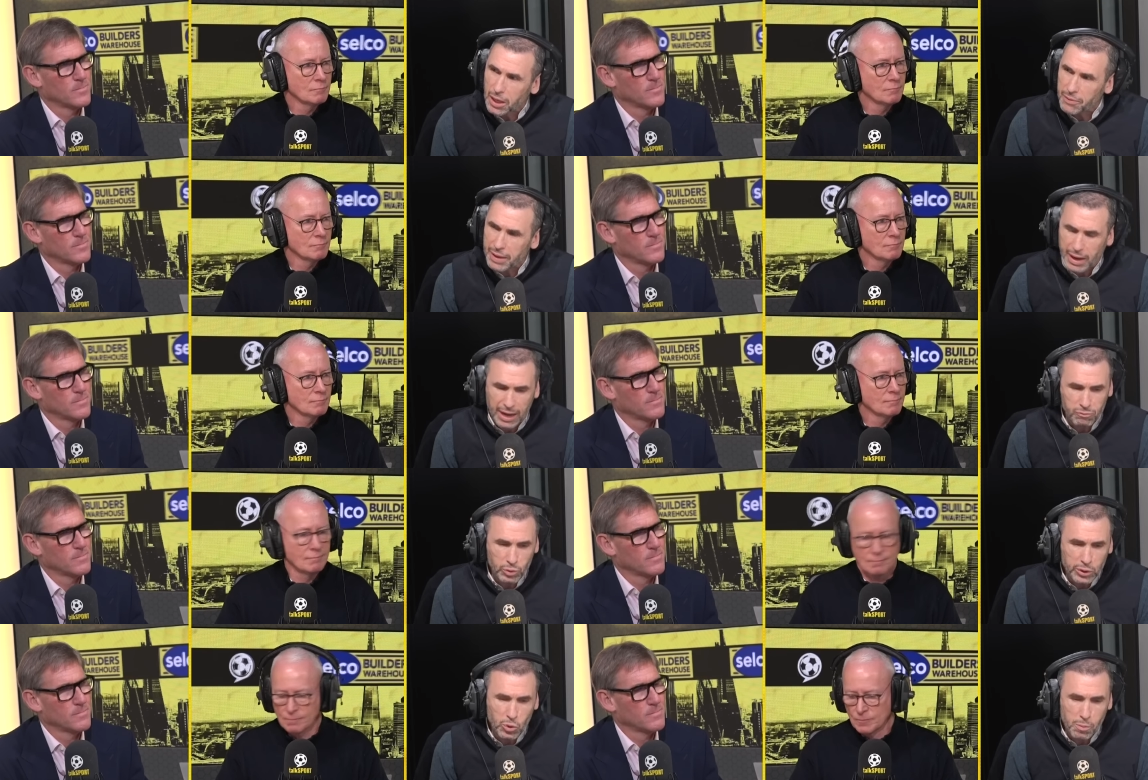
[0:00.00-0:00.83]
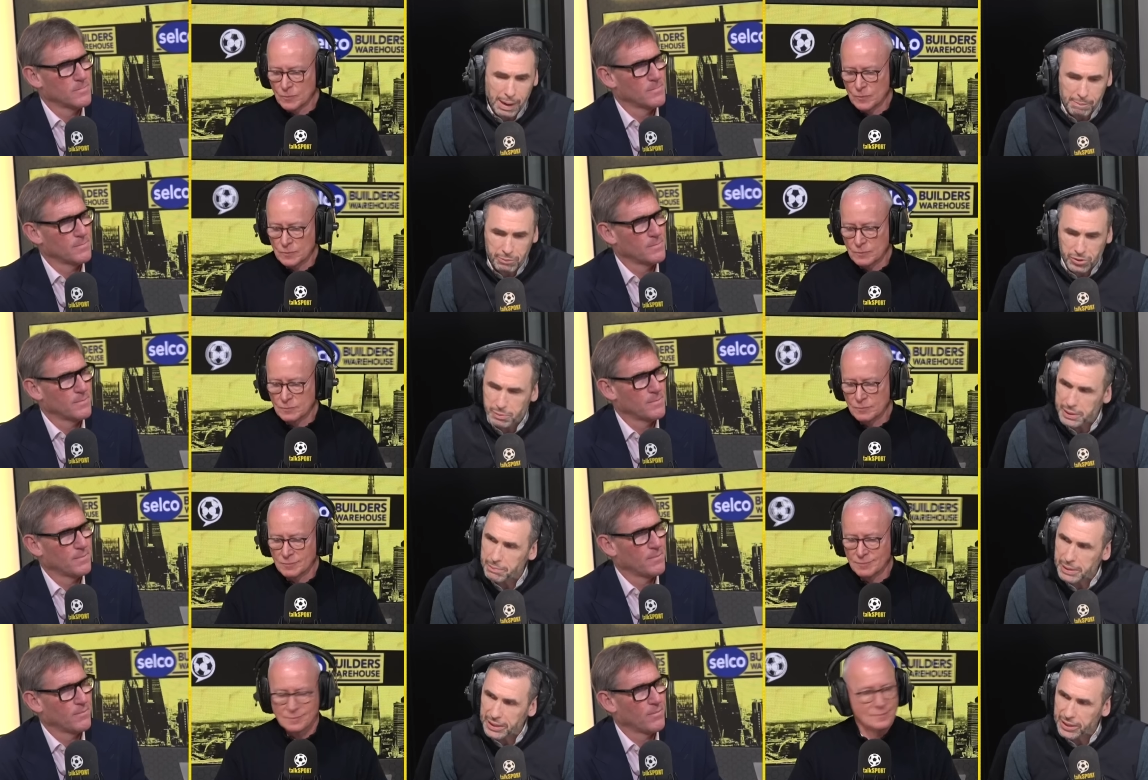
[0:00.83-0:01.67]
Speaker 1: and they and we all pamper them in
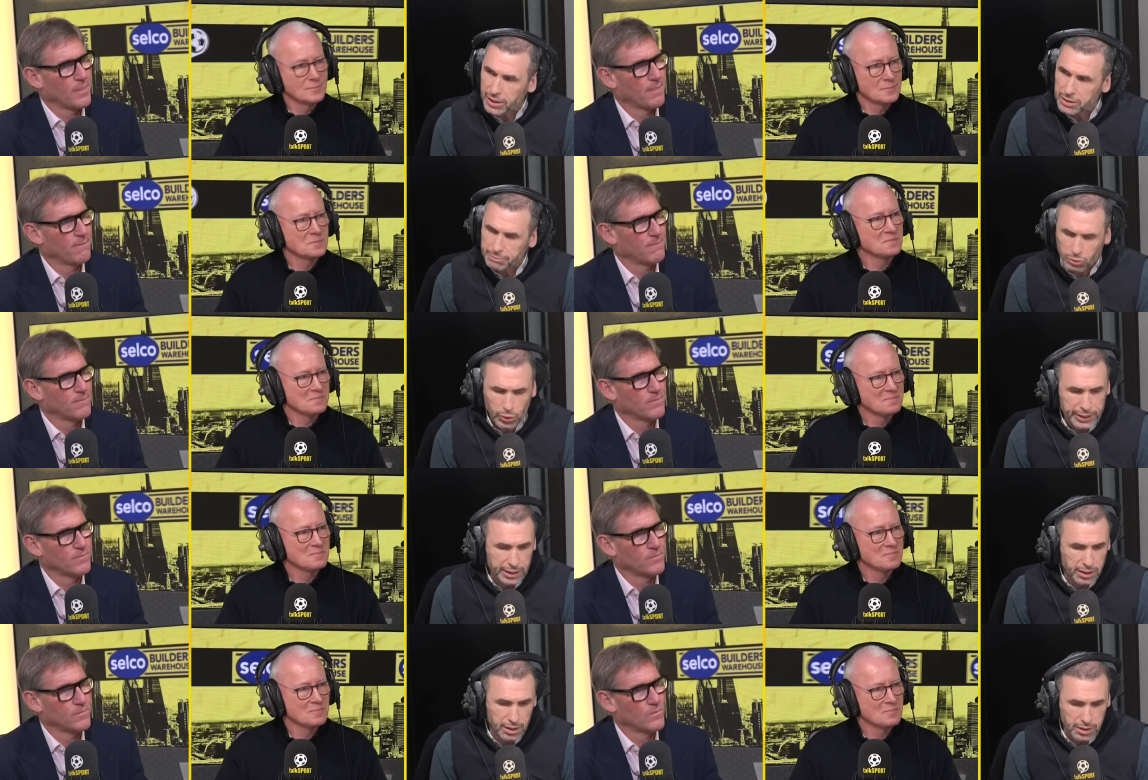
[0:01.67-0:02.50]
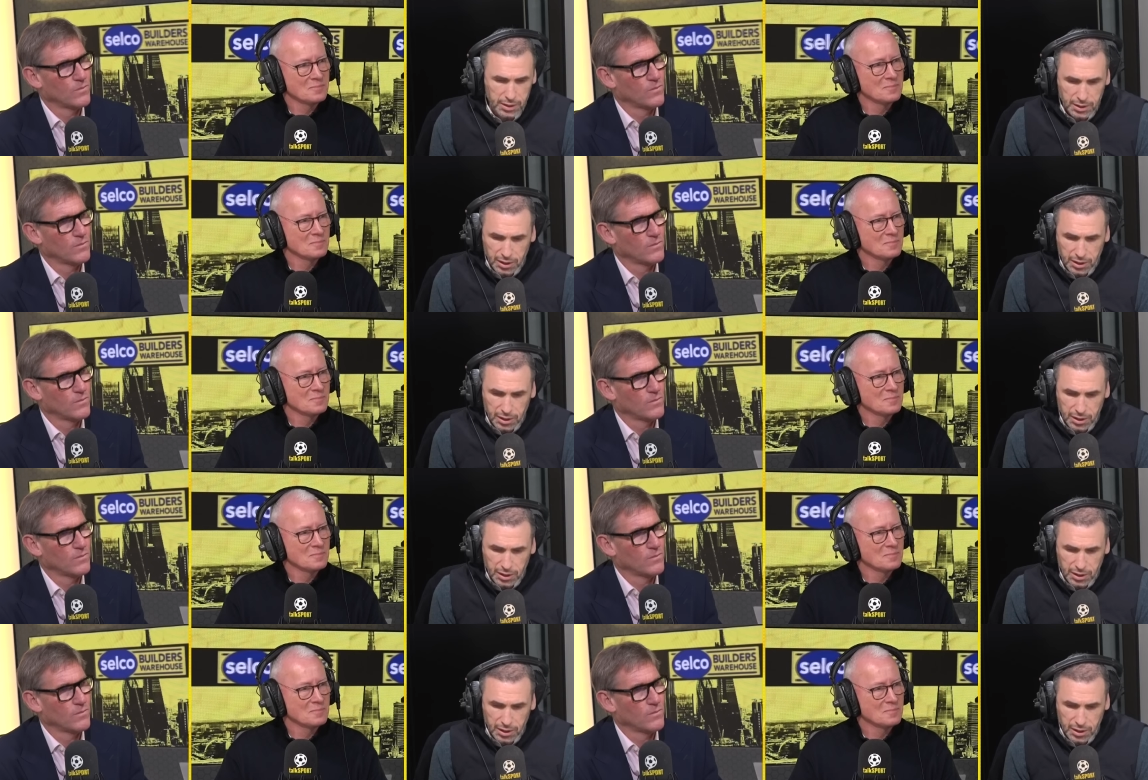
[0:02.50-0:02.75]
the media, De Bruyne,